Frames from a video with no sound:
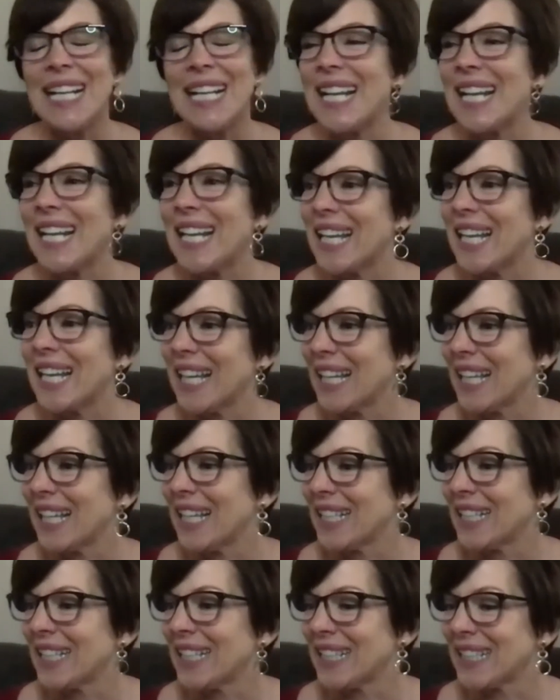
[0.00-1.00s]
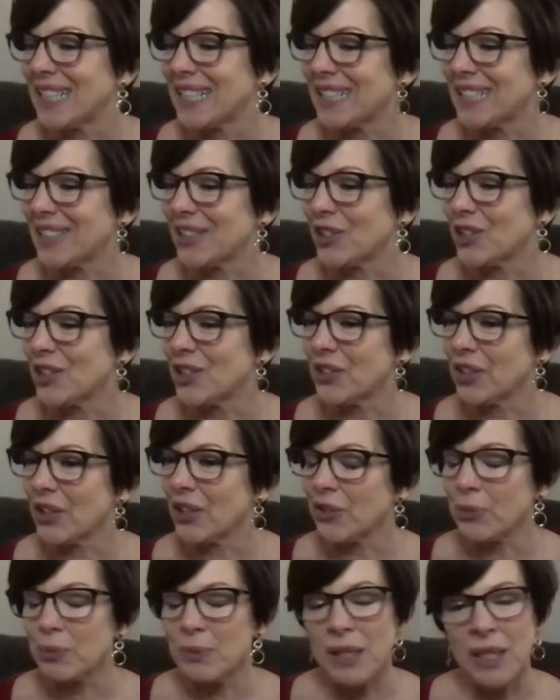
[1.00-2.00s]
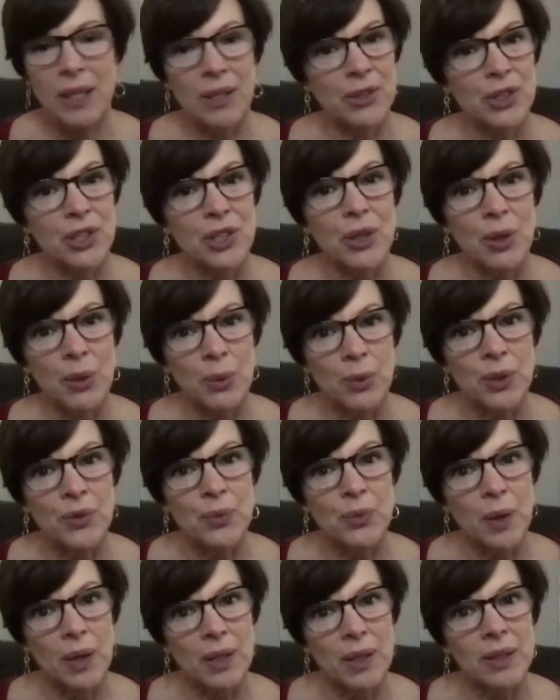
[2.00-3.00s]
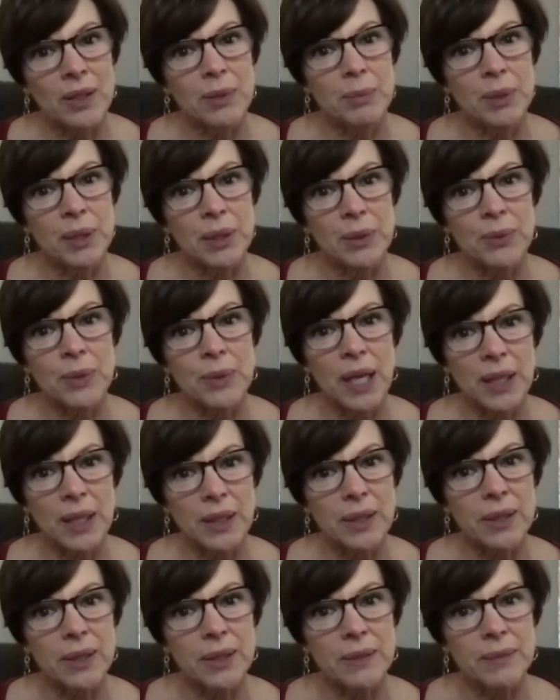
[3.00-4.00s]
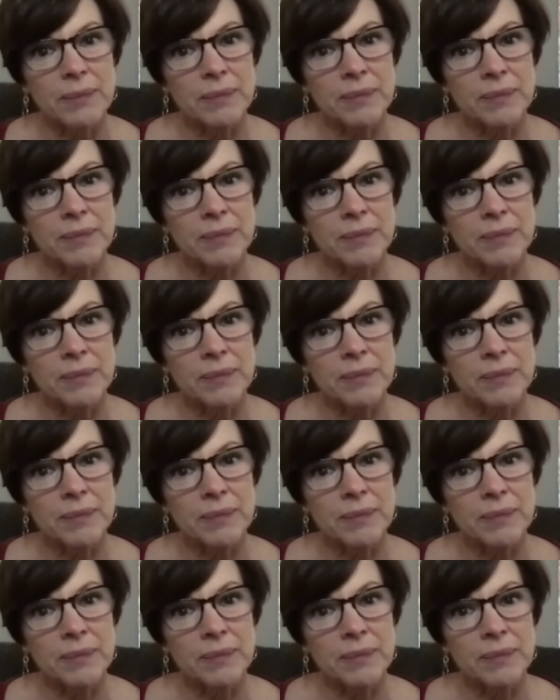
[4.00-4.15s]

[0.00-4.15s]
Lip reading: and she tells me how she always wanted to be a writer.